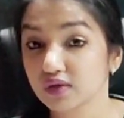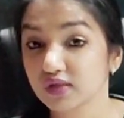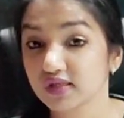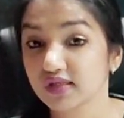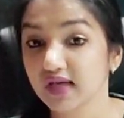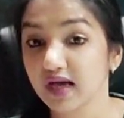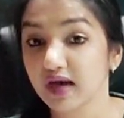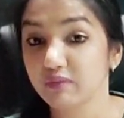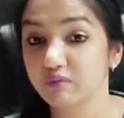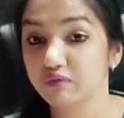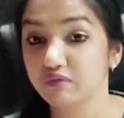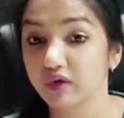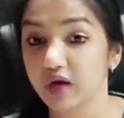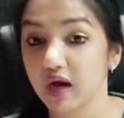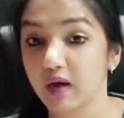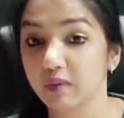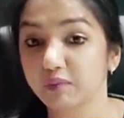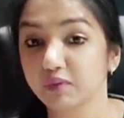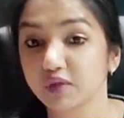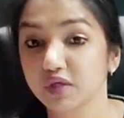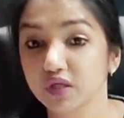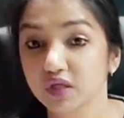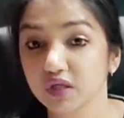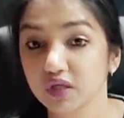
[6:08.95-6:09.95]

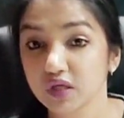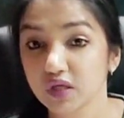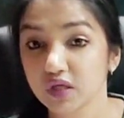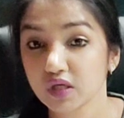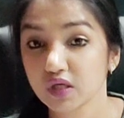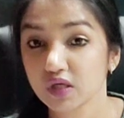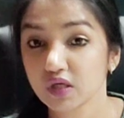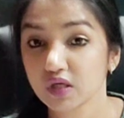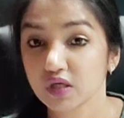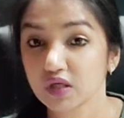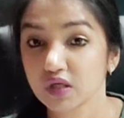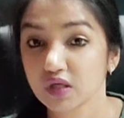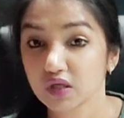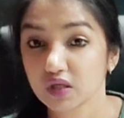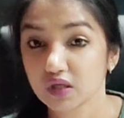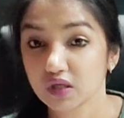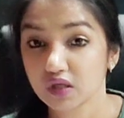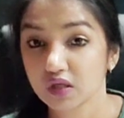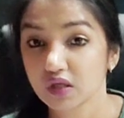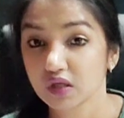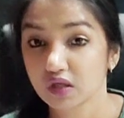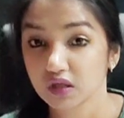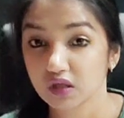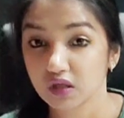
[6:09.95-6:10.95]
abrupt
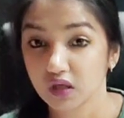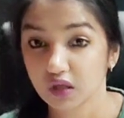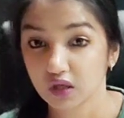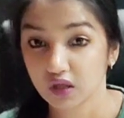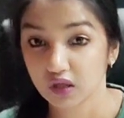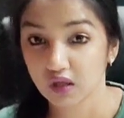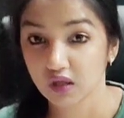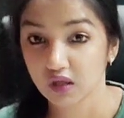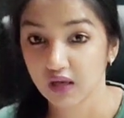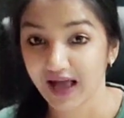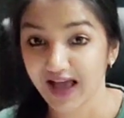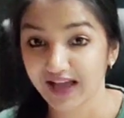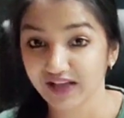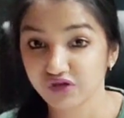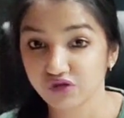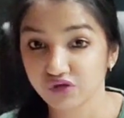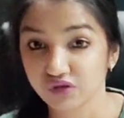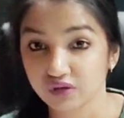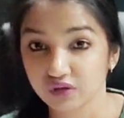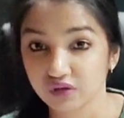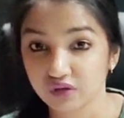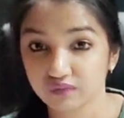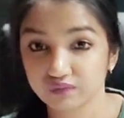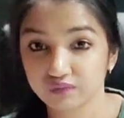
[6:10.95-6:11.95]

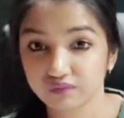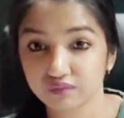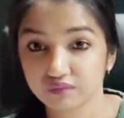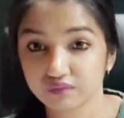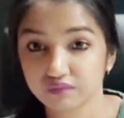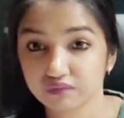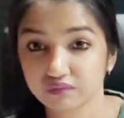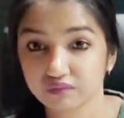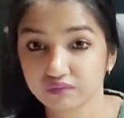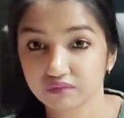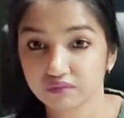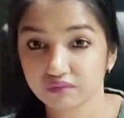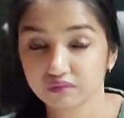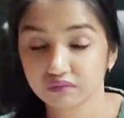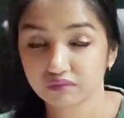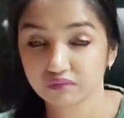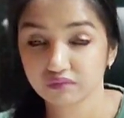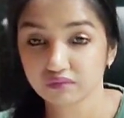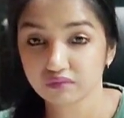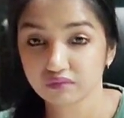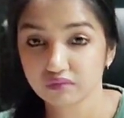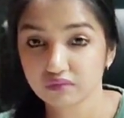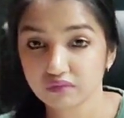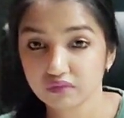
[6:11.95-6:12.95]
action.
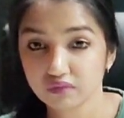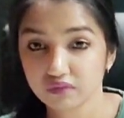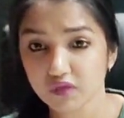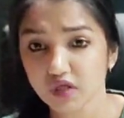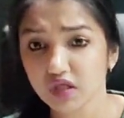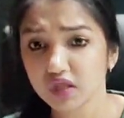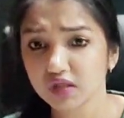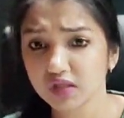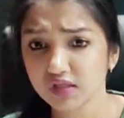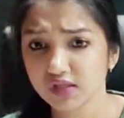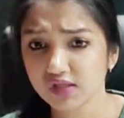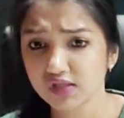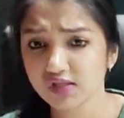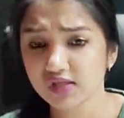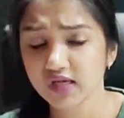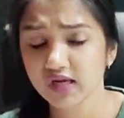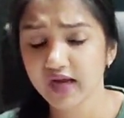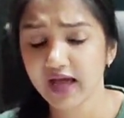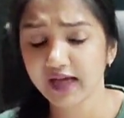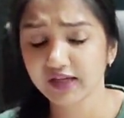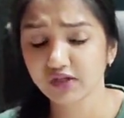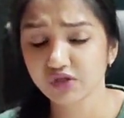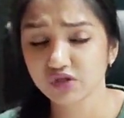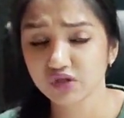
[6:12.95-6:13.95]
This is an
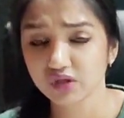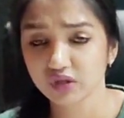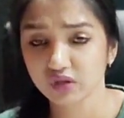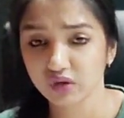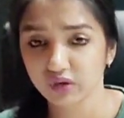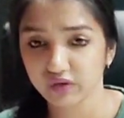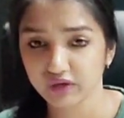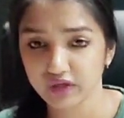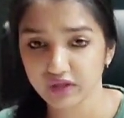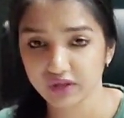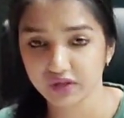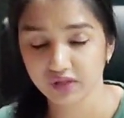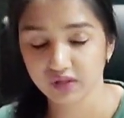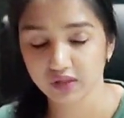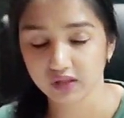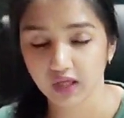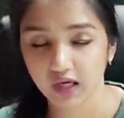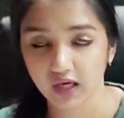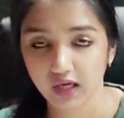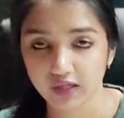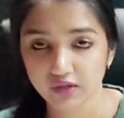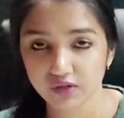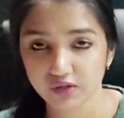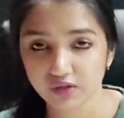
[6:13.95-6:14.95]
action-oriented
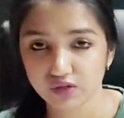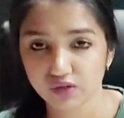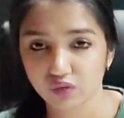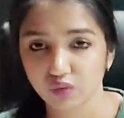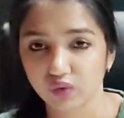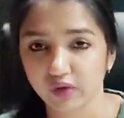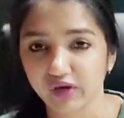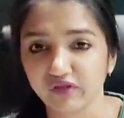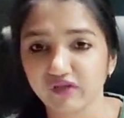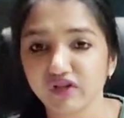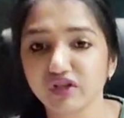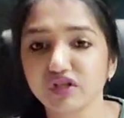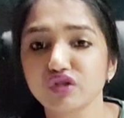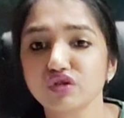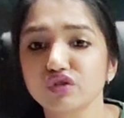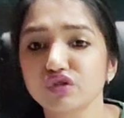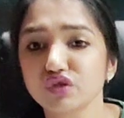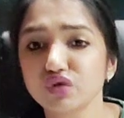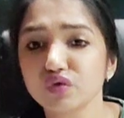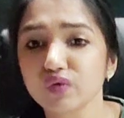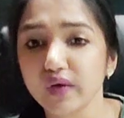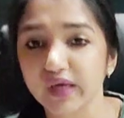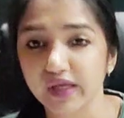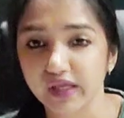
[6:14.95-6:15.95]
card. So whatever you're
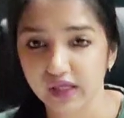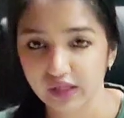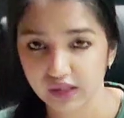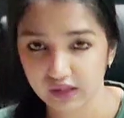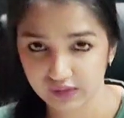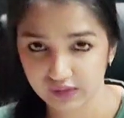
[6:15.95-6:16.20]
doing,